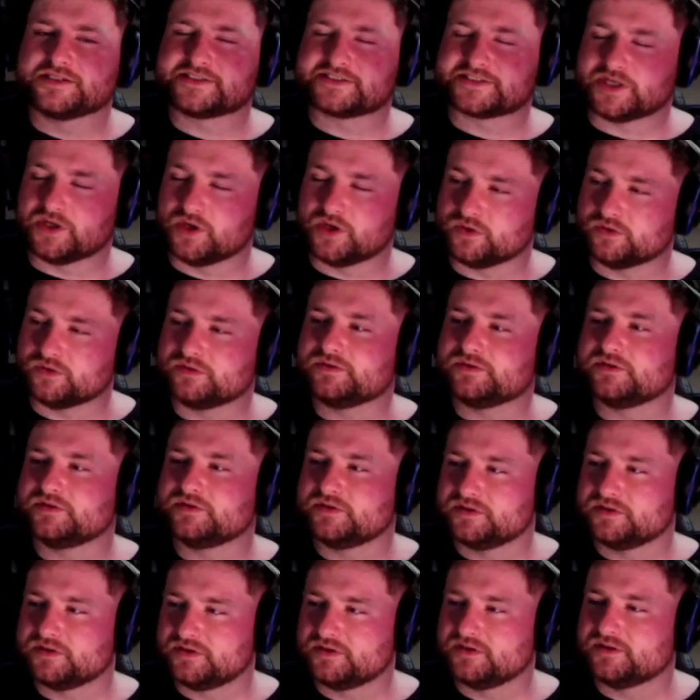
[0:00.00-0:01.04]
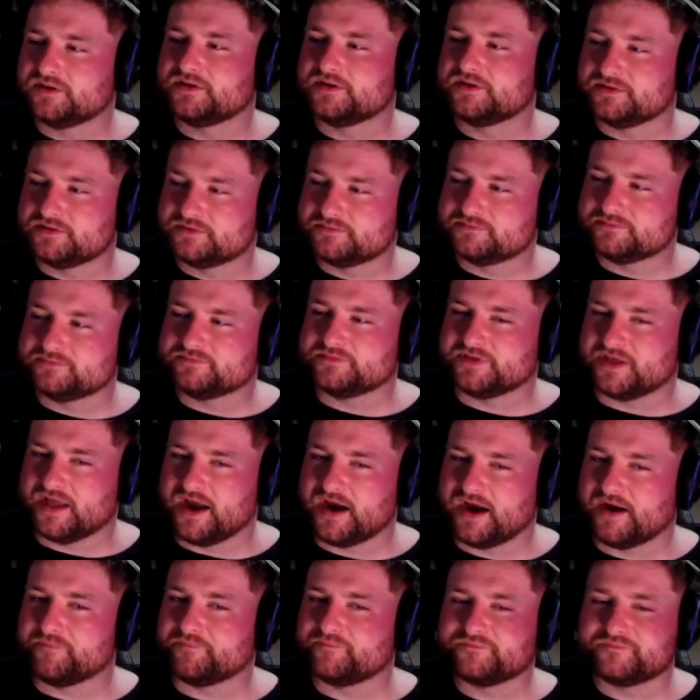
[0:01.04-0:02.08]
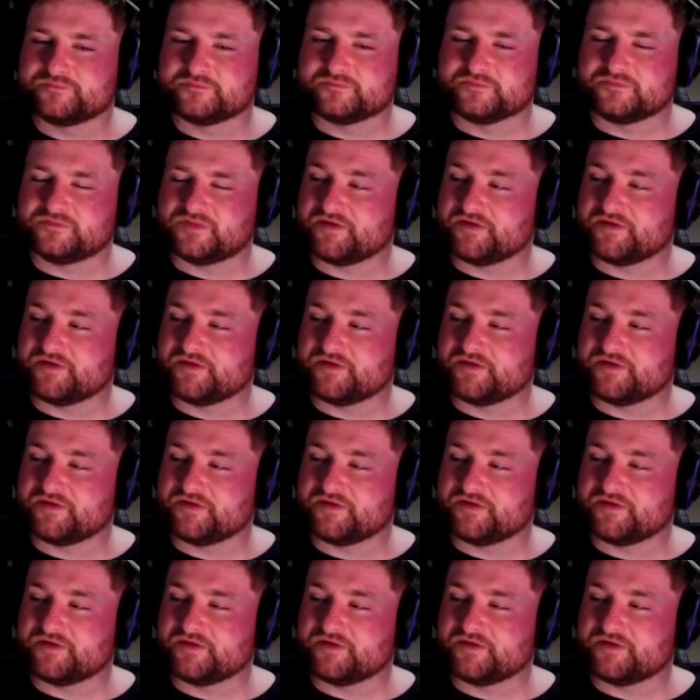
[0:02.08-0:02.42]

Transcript: So yeah, honestly,